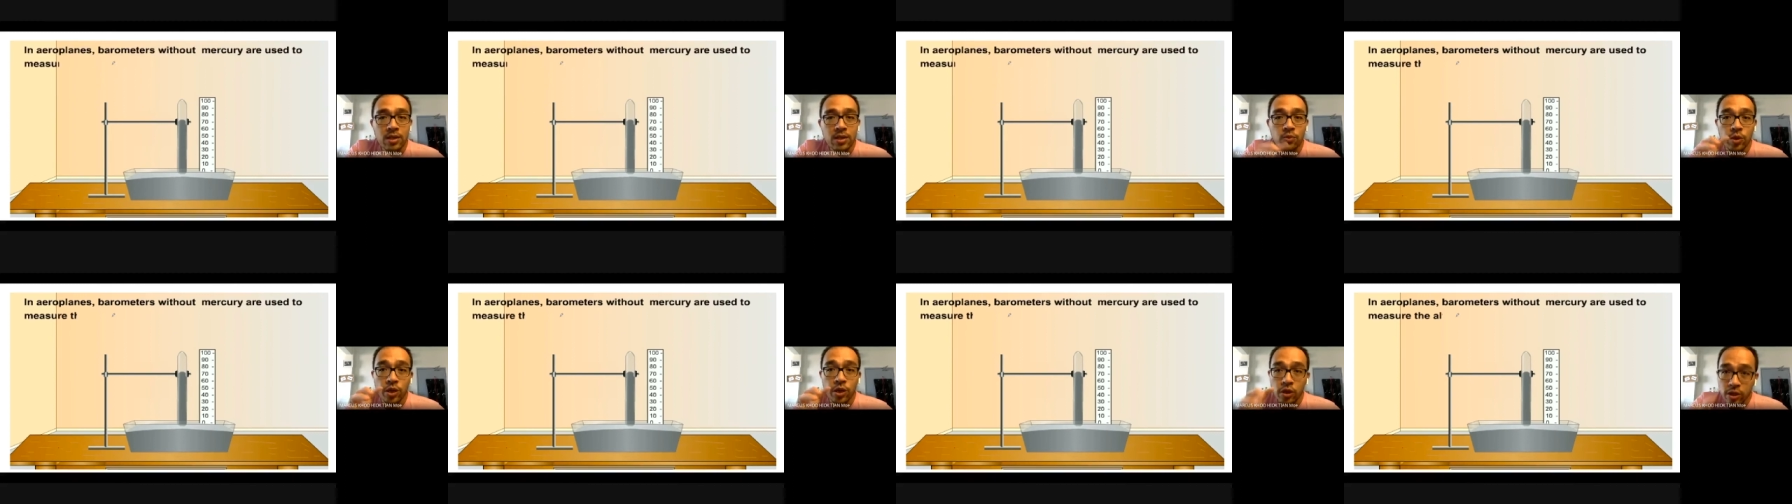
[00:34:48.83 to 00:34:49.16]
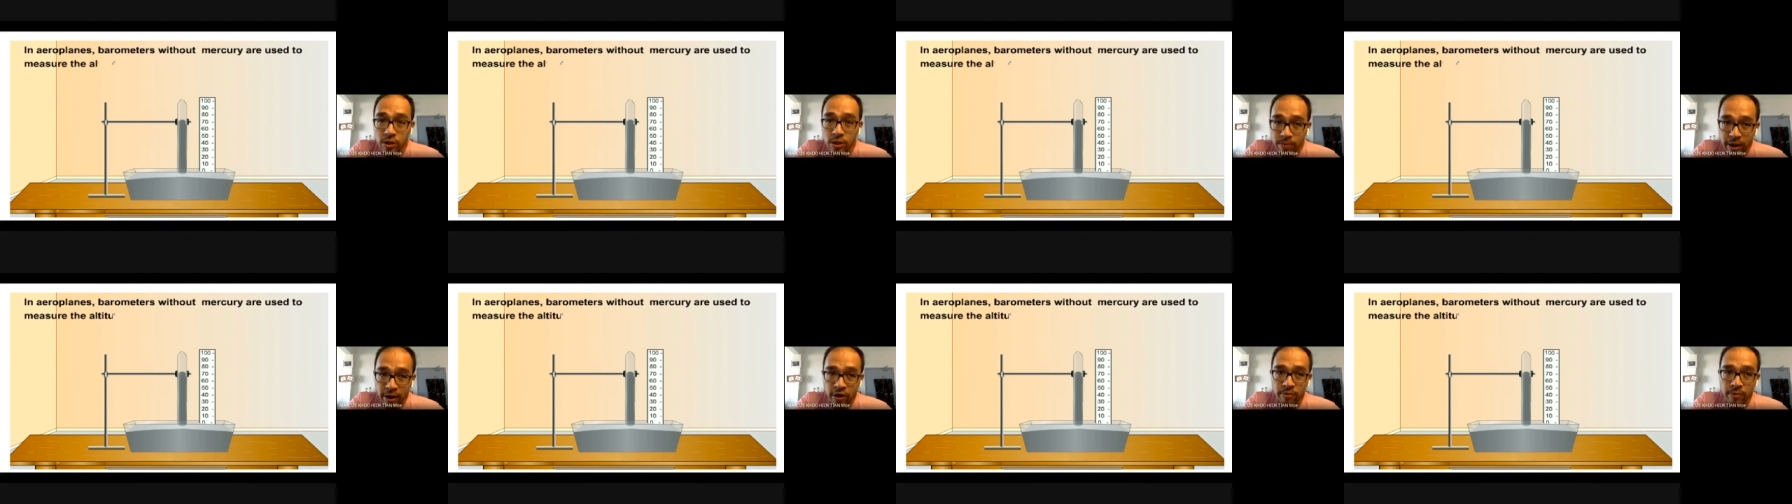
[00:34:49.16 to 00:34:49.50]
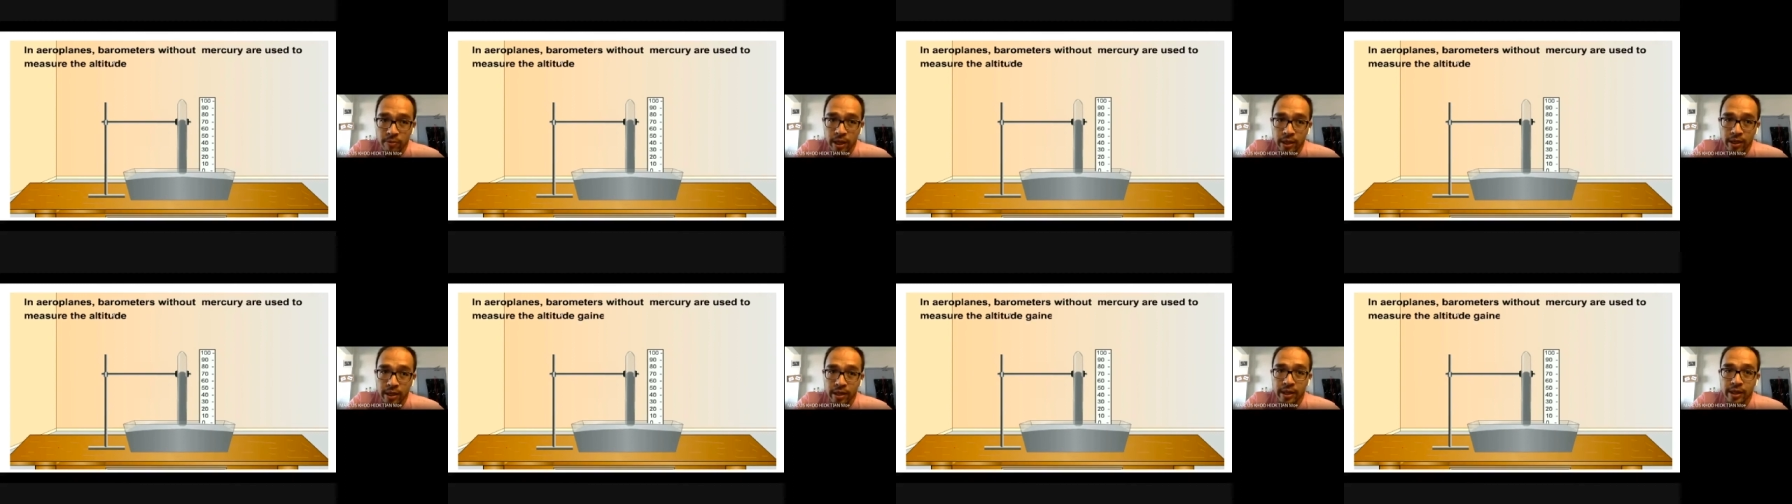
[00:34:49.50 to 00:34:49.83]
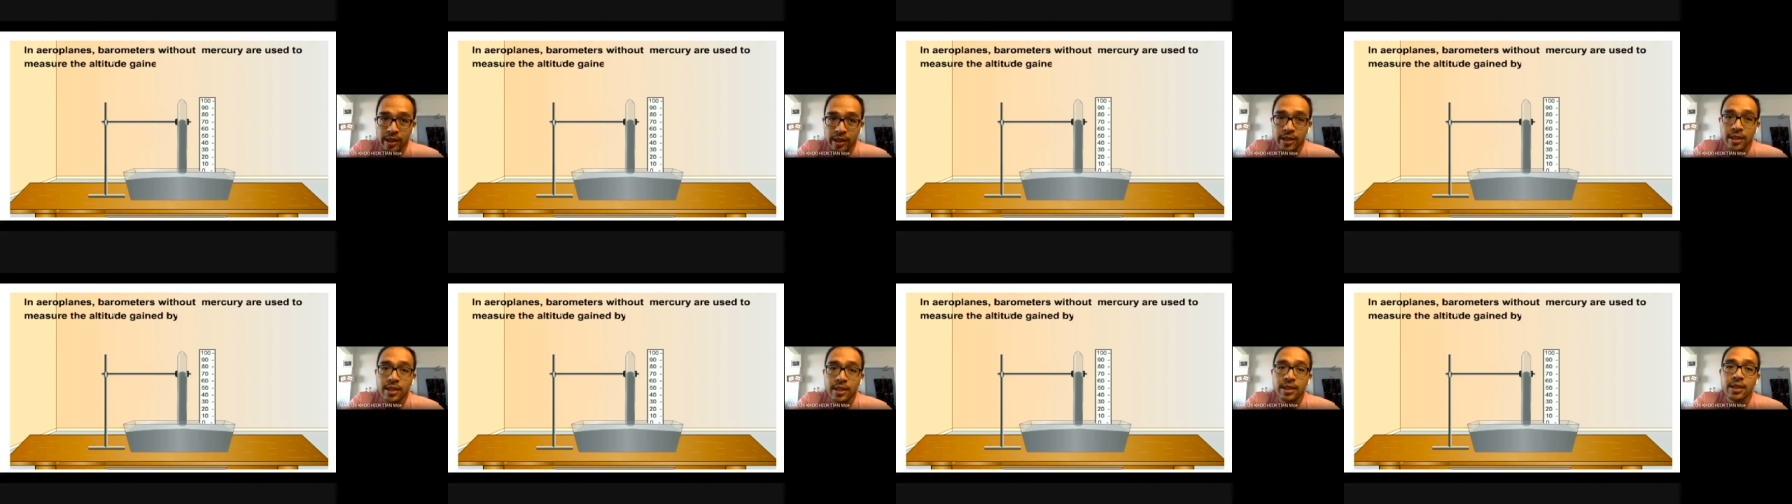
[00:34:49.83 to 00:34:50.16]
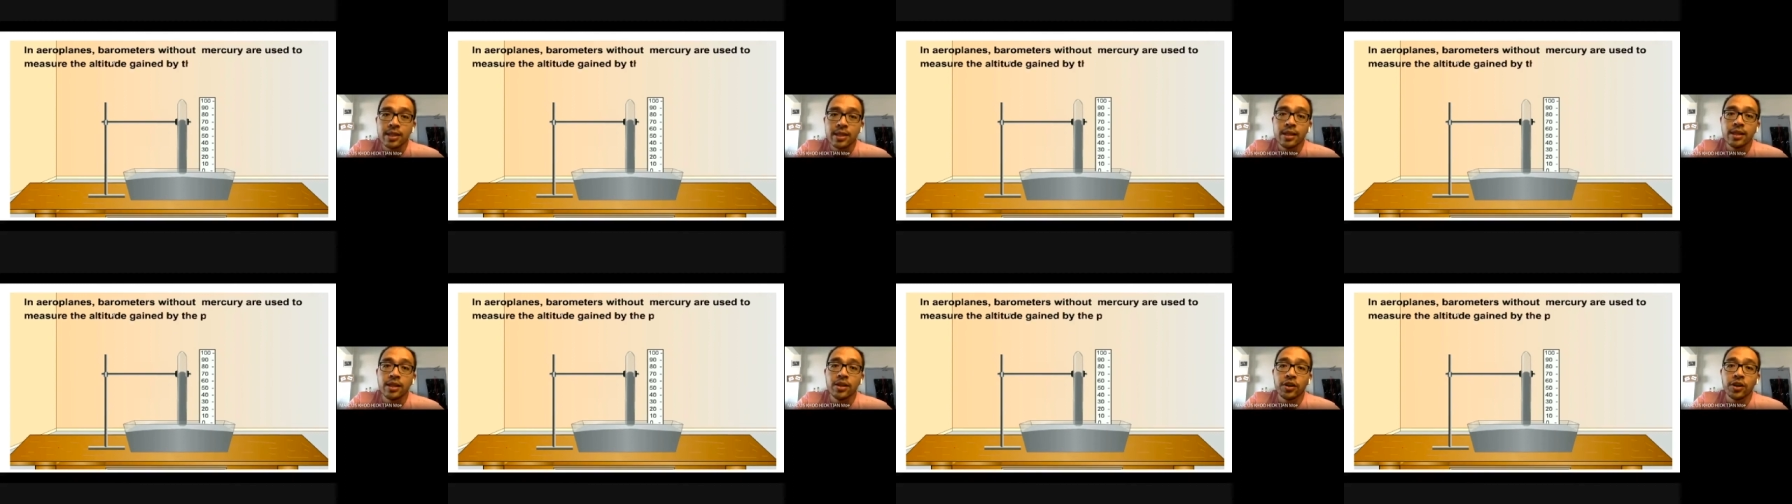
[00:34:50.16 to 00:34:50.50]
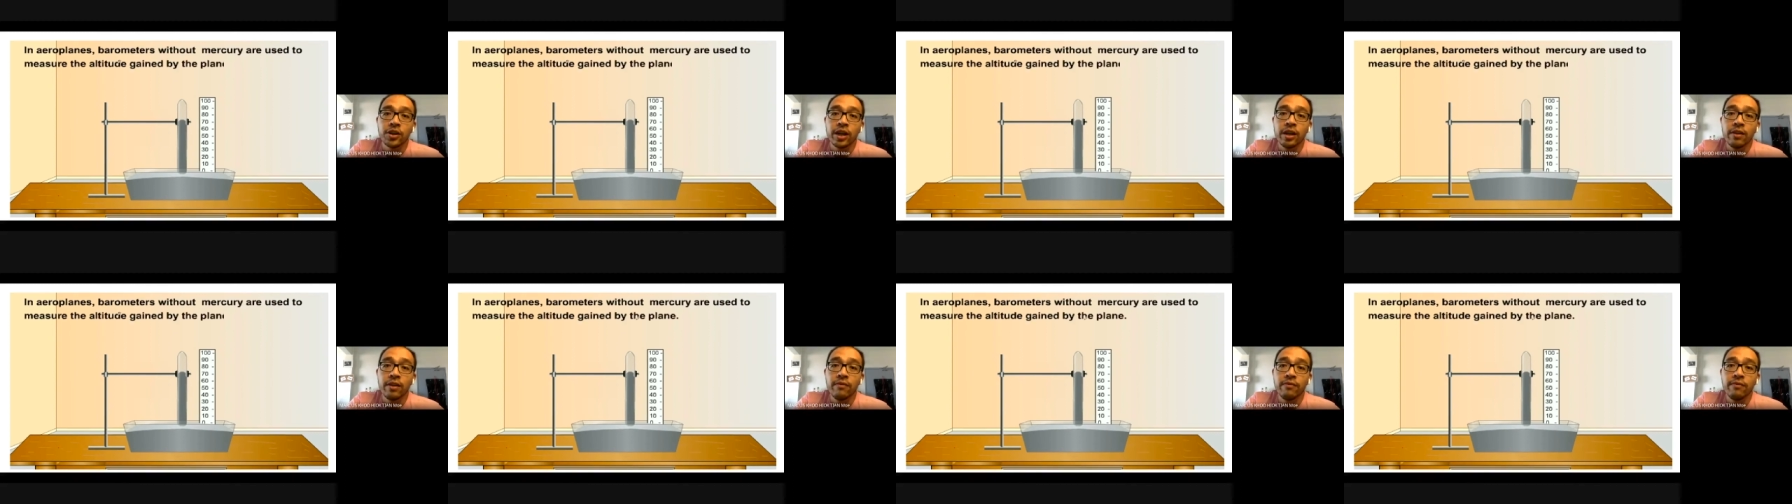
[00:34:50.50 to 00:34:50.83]
we use barometers,
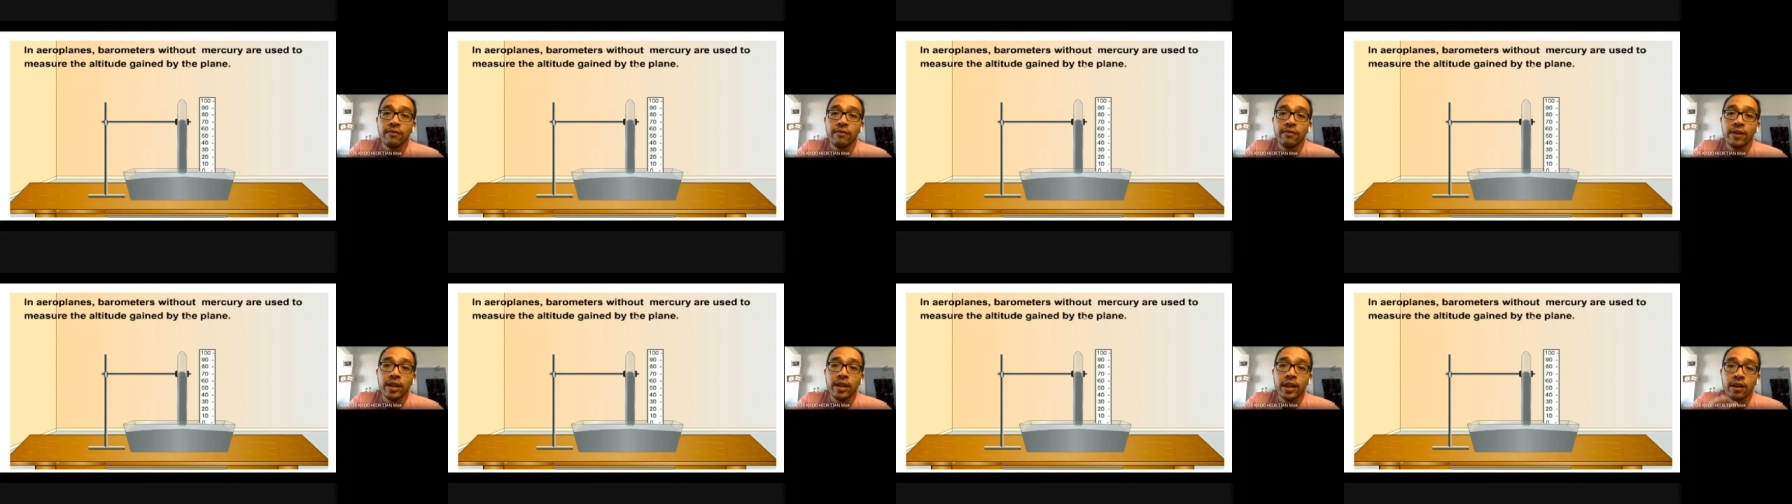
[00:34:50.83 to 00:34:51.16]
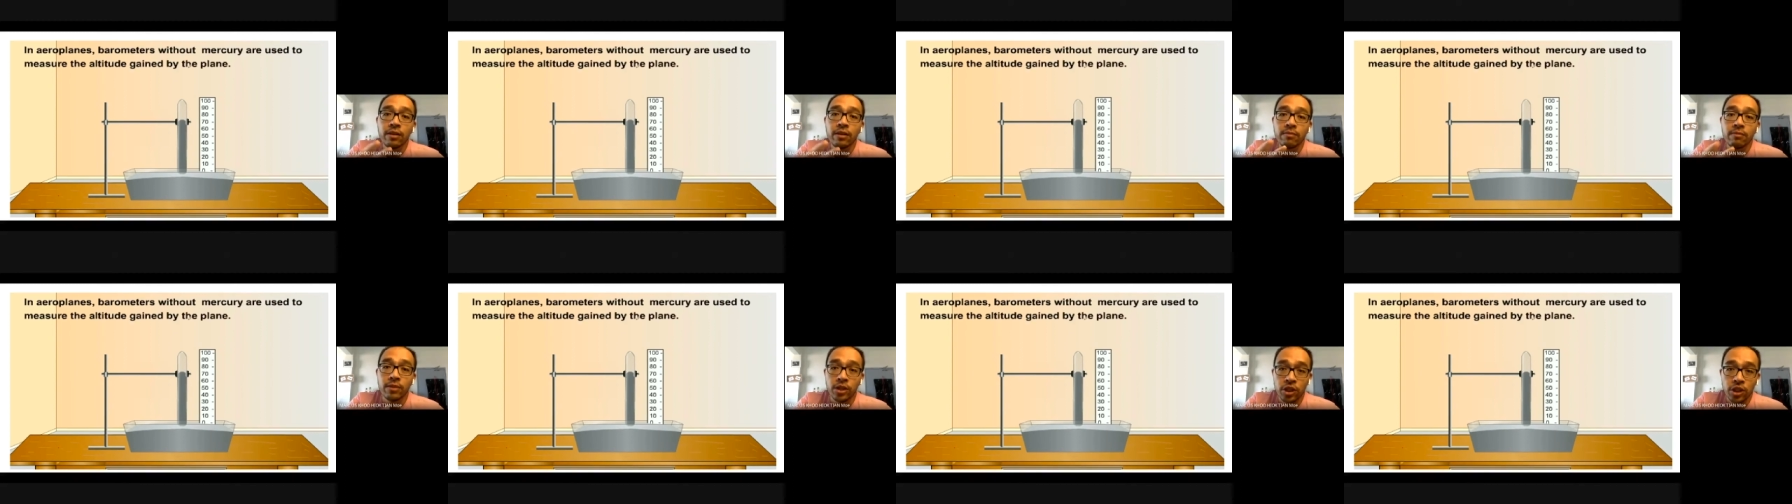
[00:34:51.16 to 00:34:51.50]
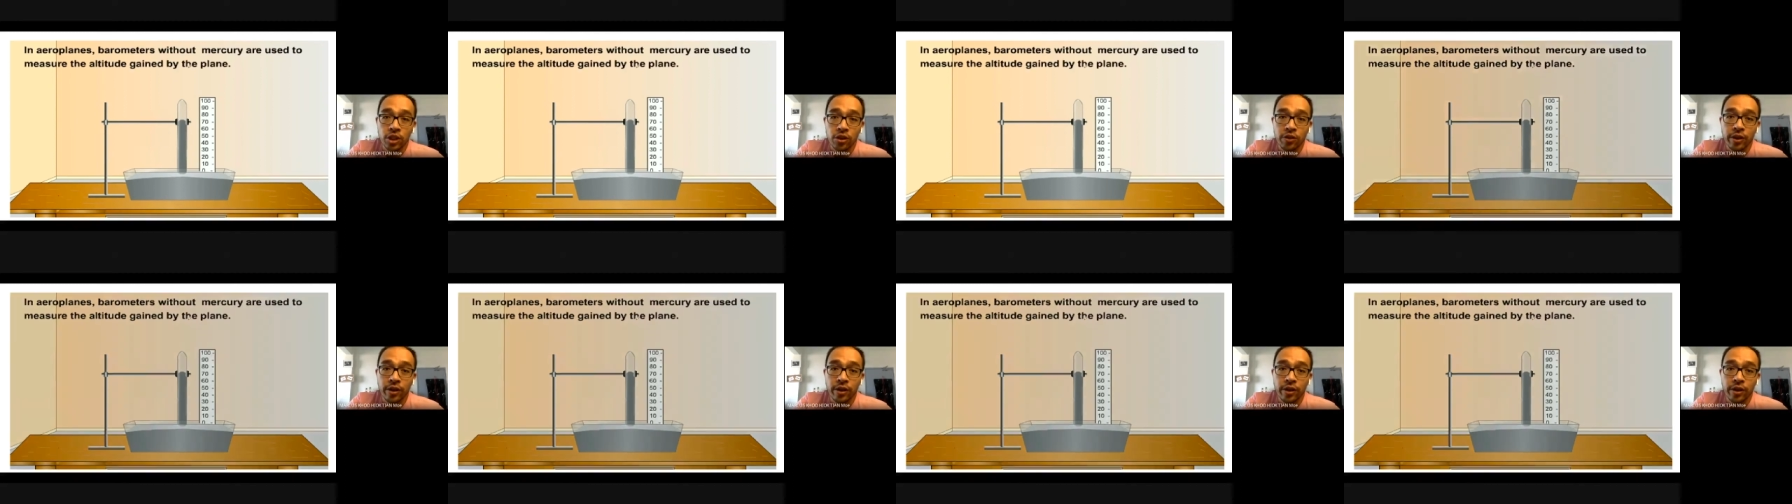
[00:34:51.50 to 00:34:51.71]
okay, without mercury